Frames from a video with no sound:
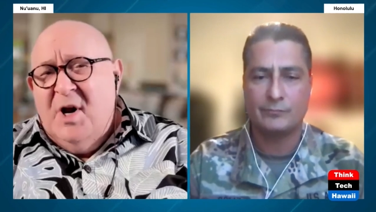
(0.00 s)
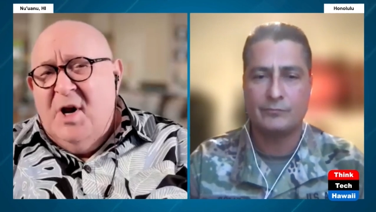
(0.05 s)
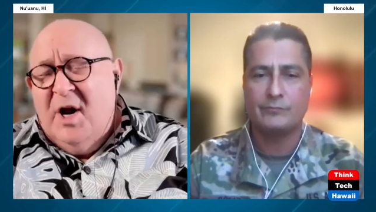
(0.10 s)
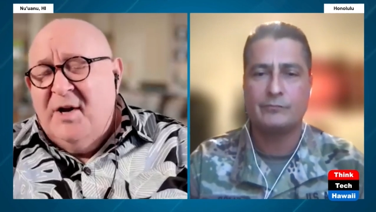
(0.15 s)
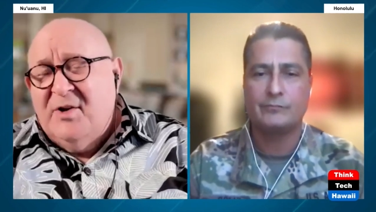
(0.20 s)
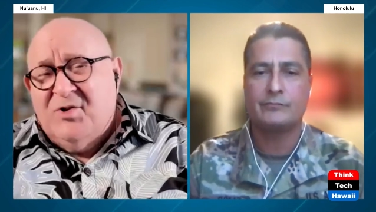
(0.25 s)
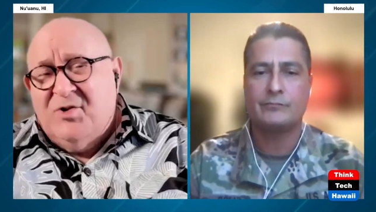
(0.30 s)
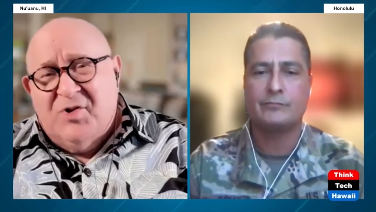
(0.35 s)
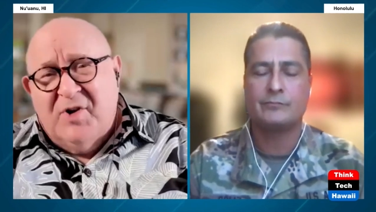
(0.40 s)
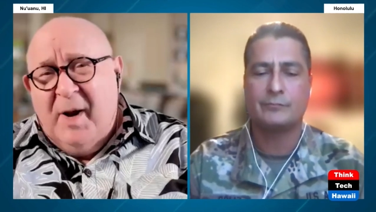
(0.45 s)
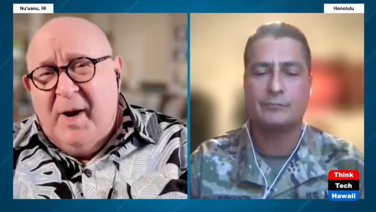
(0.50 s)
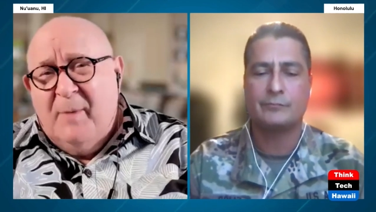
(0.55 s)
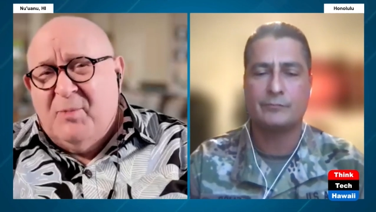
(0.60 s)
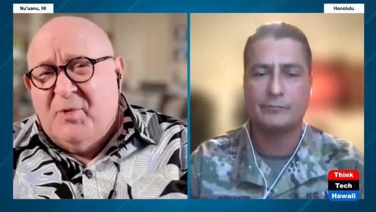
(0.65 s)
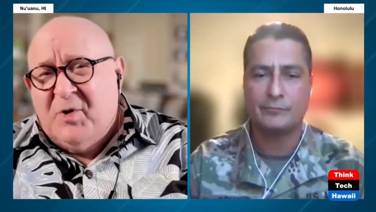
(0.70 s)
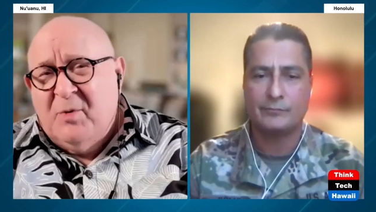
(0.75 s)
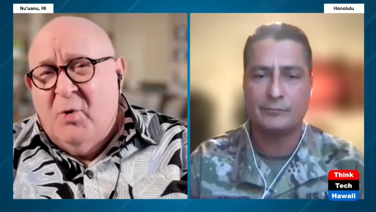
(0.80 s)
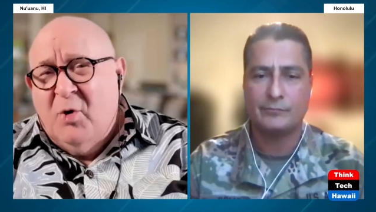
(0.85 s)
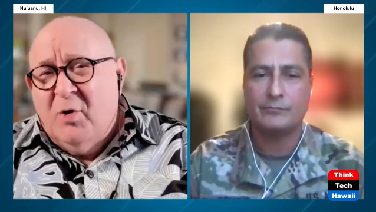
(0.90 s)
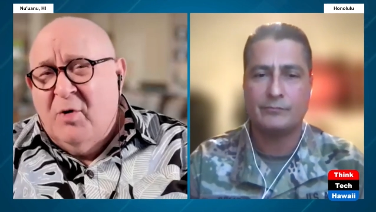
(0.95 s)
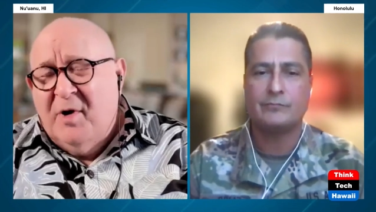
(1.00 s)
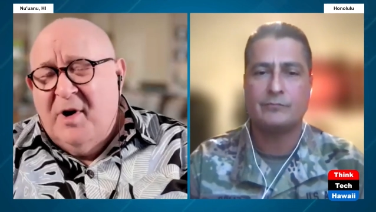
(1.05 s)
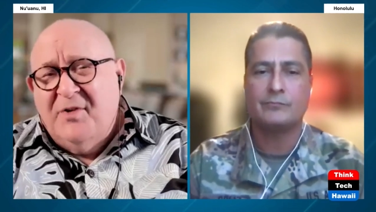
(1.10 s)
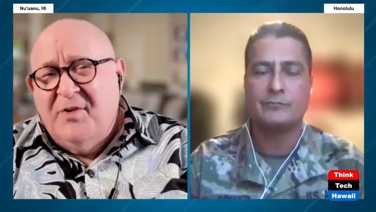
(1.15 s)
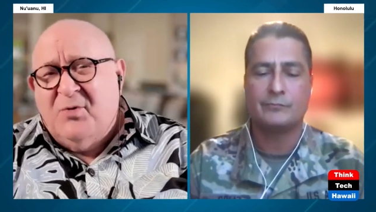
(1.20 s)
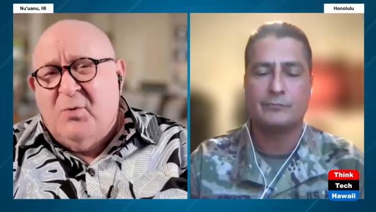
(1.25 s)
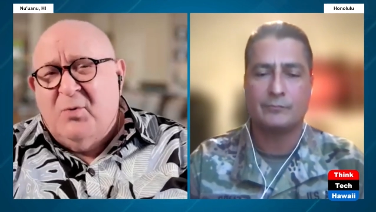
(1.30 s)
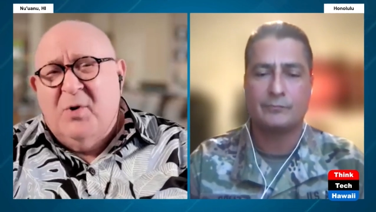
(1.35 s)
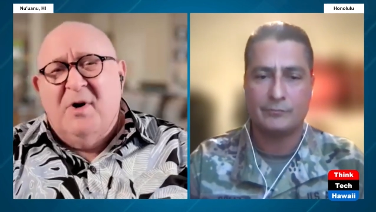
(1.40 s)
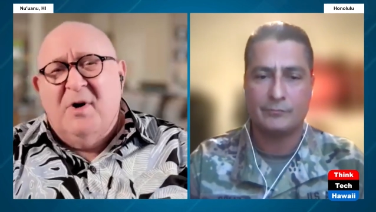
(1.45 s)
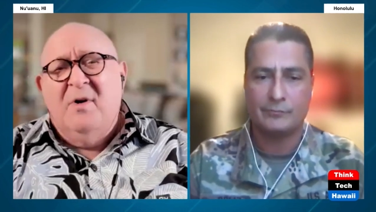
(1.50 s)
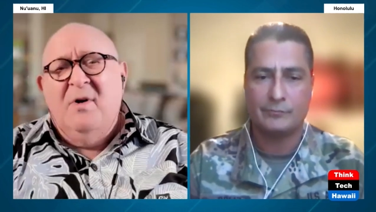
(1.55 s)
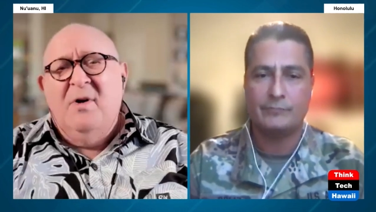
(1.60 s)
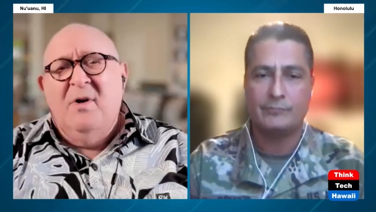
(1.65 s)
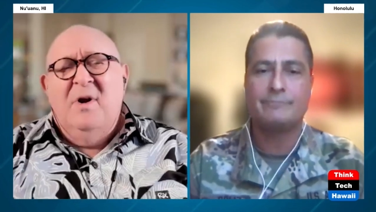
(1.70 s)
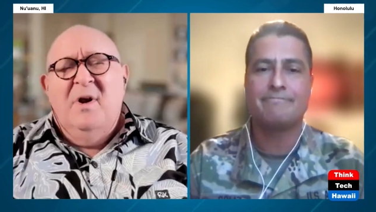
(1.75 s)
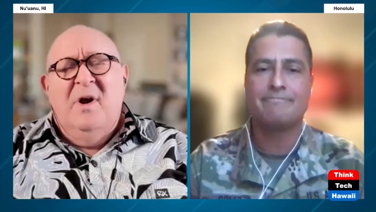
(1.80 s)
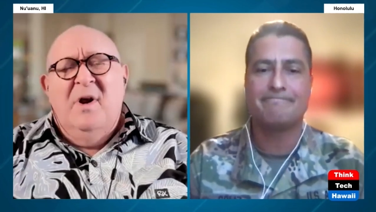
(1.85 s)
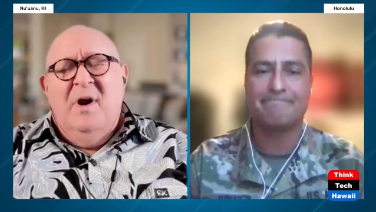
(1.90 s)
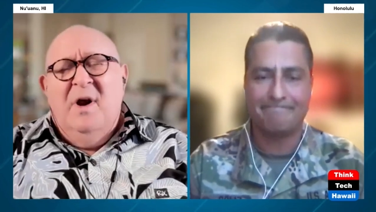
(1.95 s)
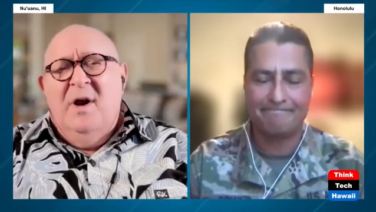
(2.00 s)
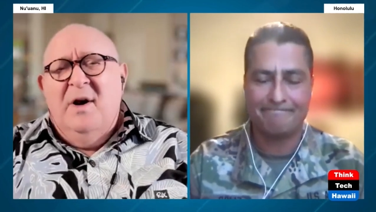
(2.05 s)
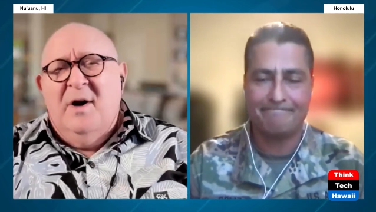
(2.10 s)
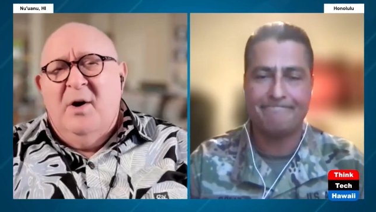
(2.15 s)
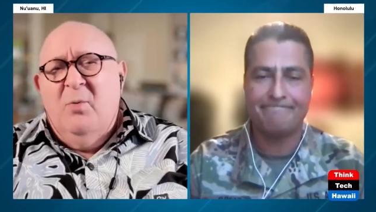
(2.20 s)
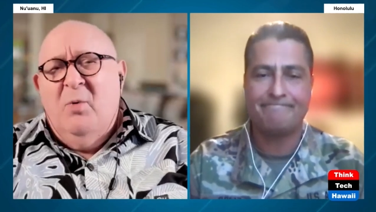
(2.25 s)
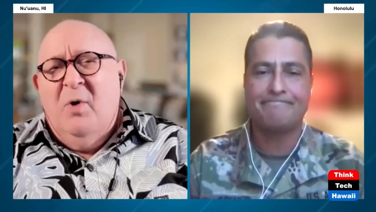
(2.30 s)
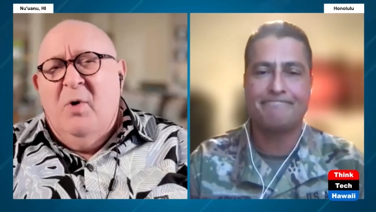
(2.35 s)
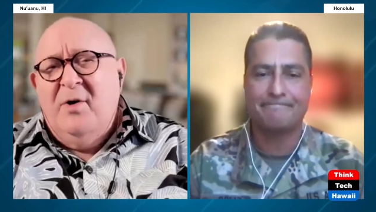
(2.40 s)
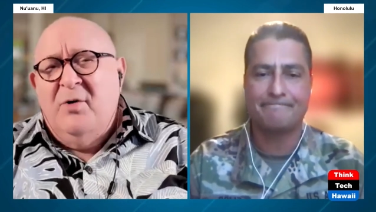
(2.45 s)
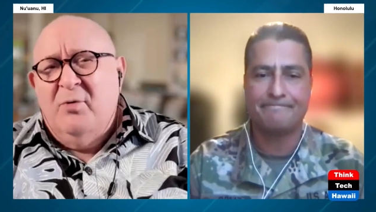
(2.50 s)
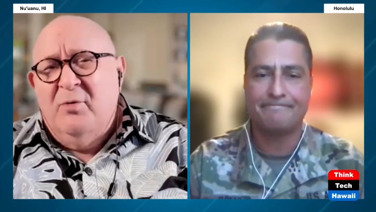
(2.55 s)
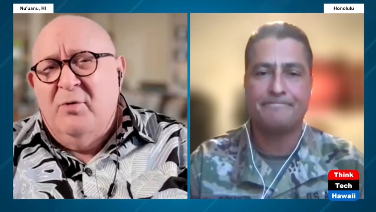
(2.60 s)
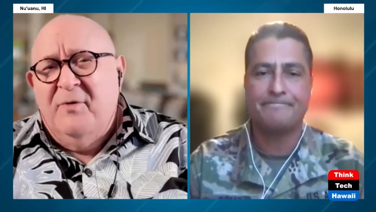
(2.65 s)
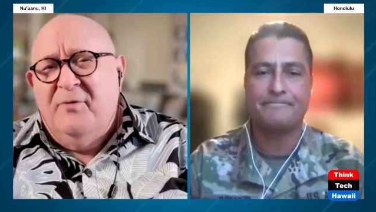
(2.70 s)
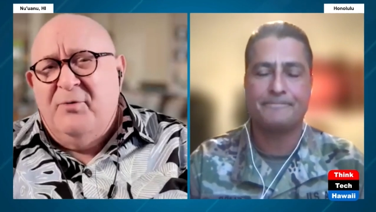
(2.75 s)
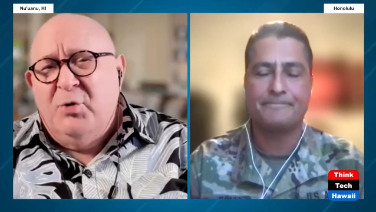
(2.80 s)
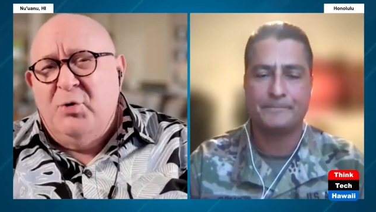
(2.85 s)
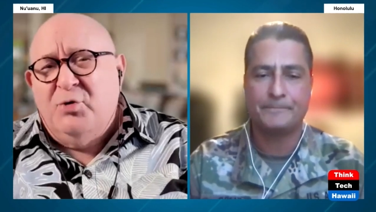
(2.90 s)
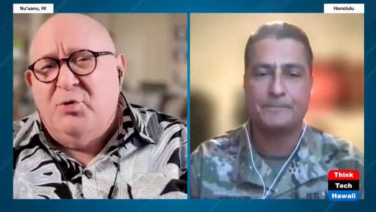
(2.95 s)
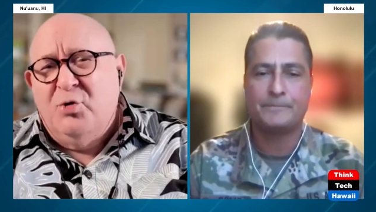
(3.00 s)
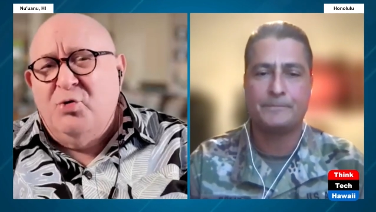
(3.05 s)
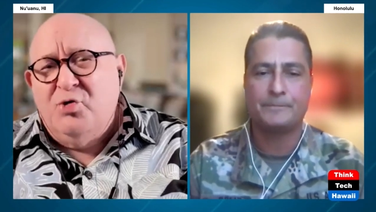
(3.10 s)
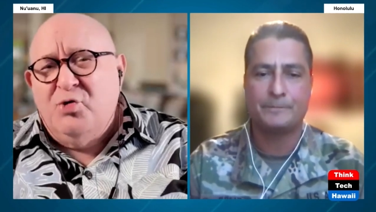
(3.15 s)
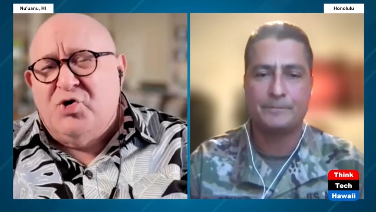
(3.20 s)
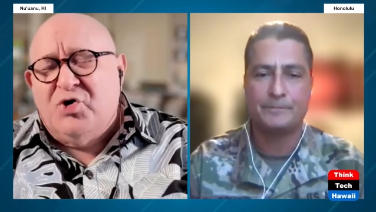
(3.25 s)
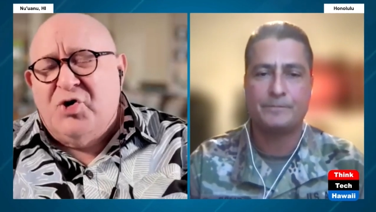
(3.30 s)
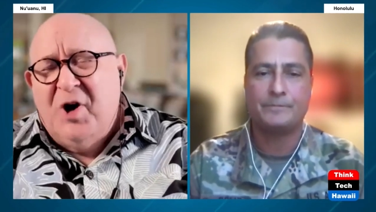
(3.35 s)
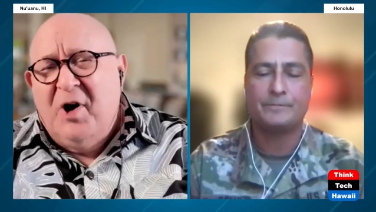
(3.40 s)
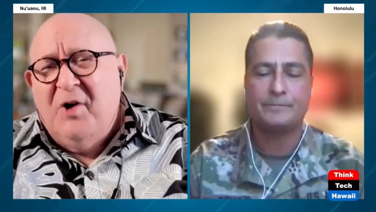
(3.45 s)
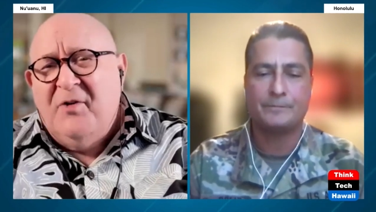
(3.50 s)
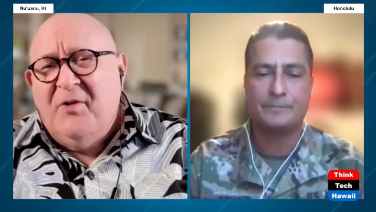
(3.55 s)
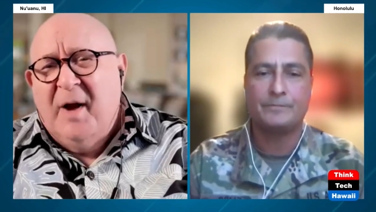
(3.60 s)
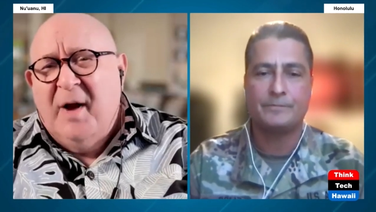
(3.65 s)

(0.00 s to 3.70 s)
Speaker 1: at JAPSM or elsewhere. And I wonder if you do share